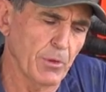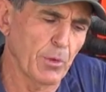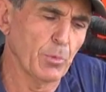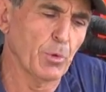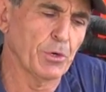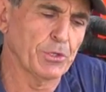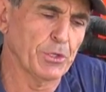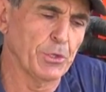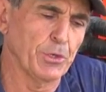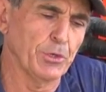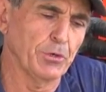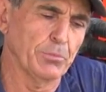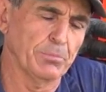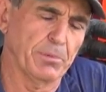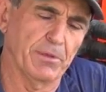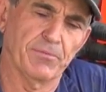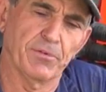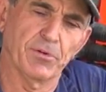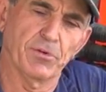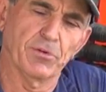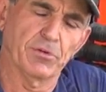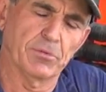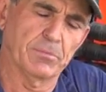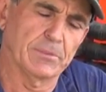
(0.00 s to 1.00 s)
We wanted to do it
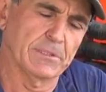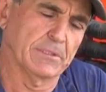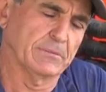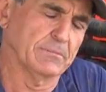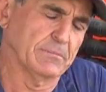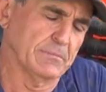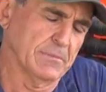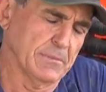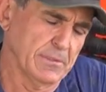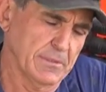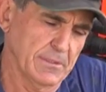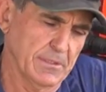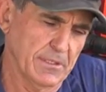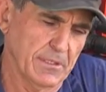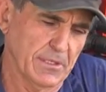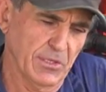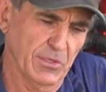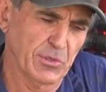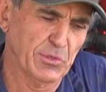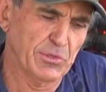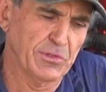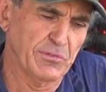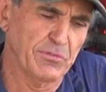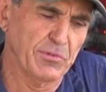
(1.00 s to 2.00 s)
before but
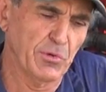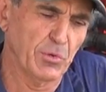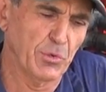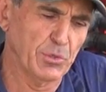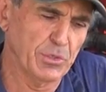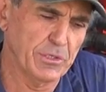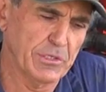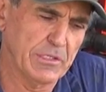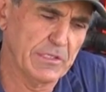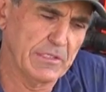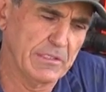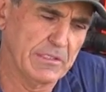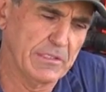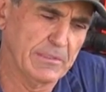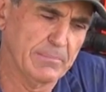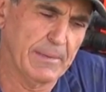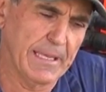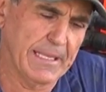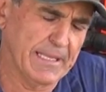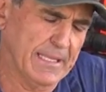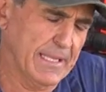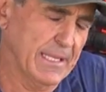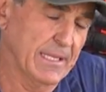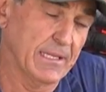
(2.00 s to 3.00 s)
couldn't afford it.
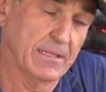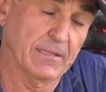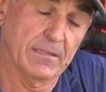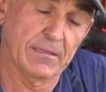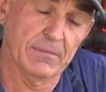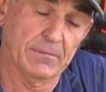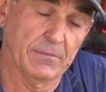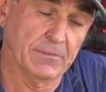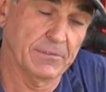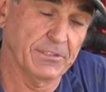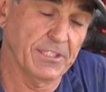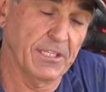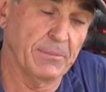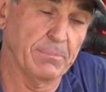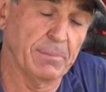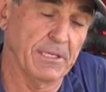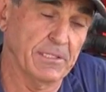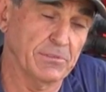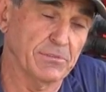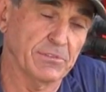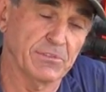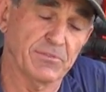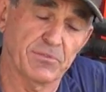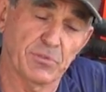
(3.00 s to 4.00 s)
Back then
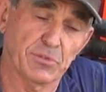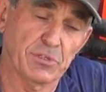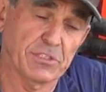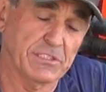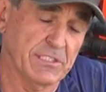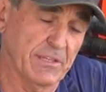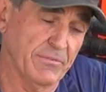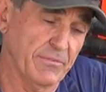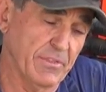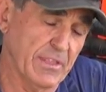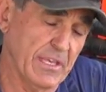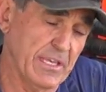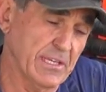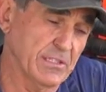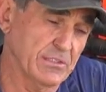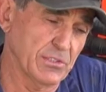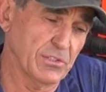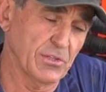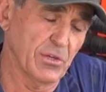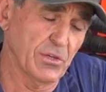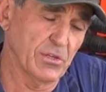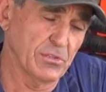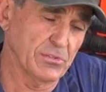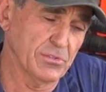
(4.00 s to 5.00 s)
GPS was
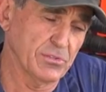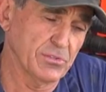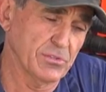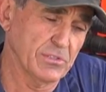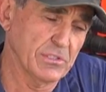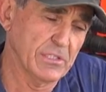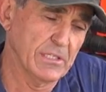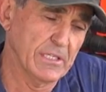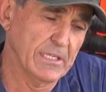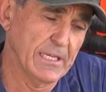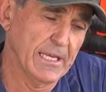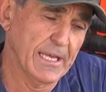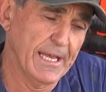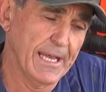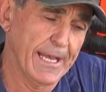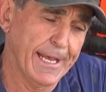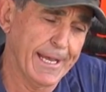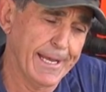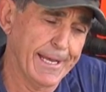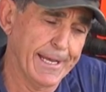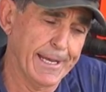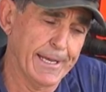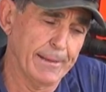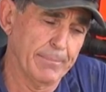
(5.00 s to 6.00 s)

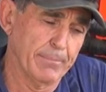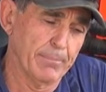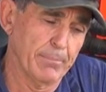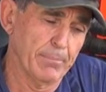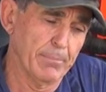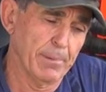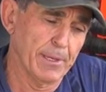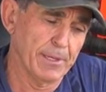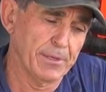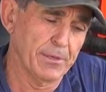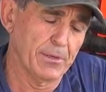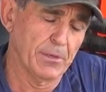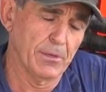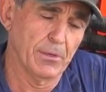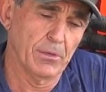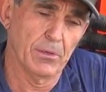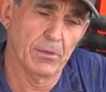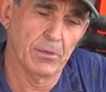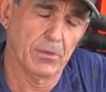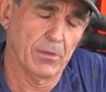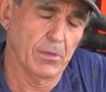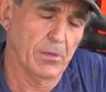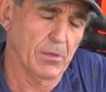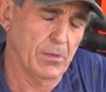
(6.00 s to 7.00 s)
$47,000 um, but
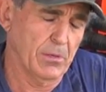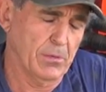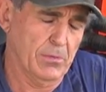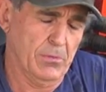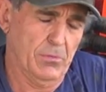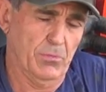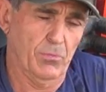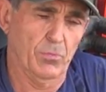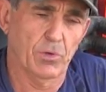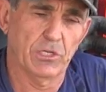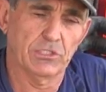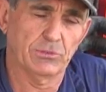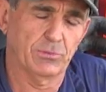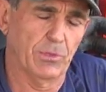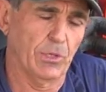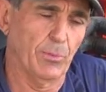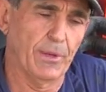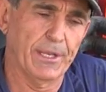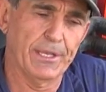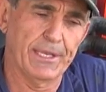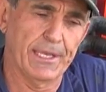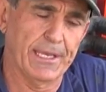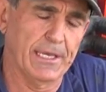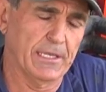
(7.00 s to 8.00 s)
once we
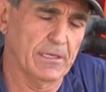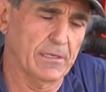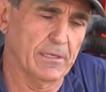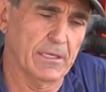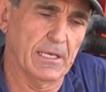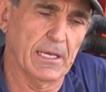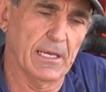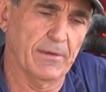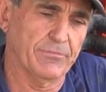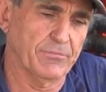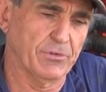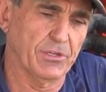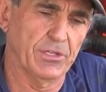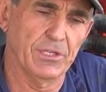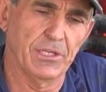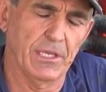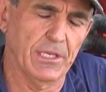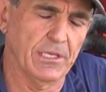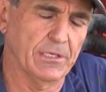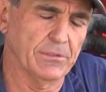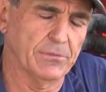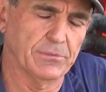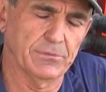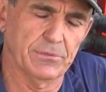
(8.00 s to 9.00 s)
went down it after a
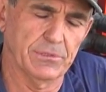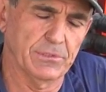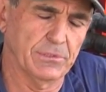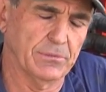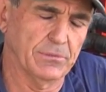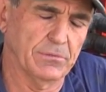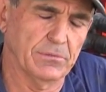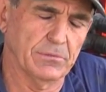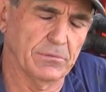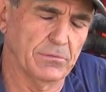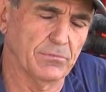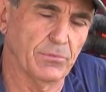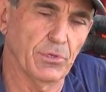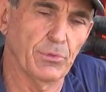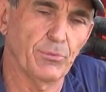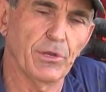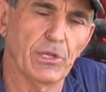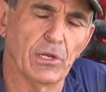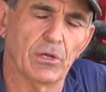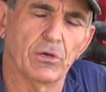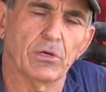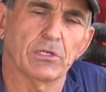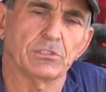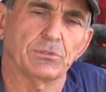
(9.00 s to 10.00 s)
year we, we
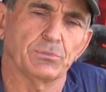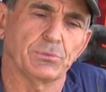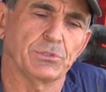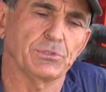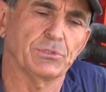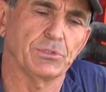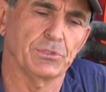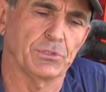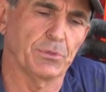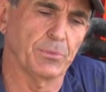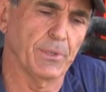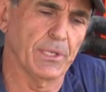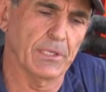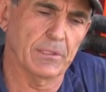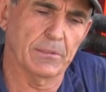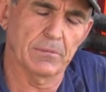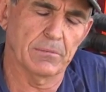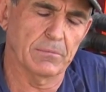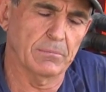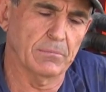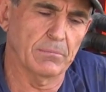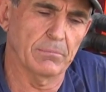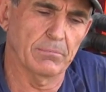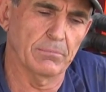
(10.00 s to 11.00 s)
realised we should have went
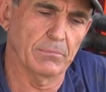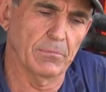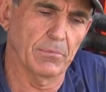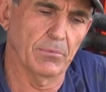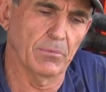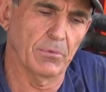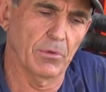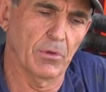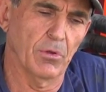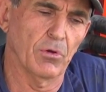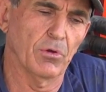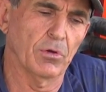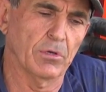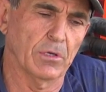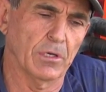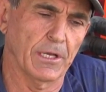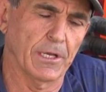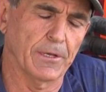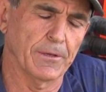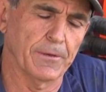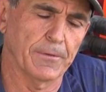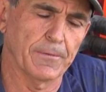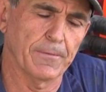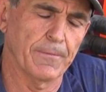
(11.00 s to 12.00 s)
long
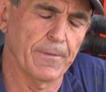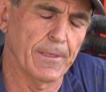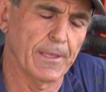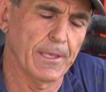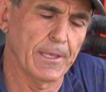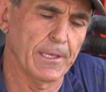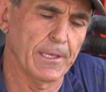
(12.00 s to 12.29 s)
ago.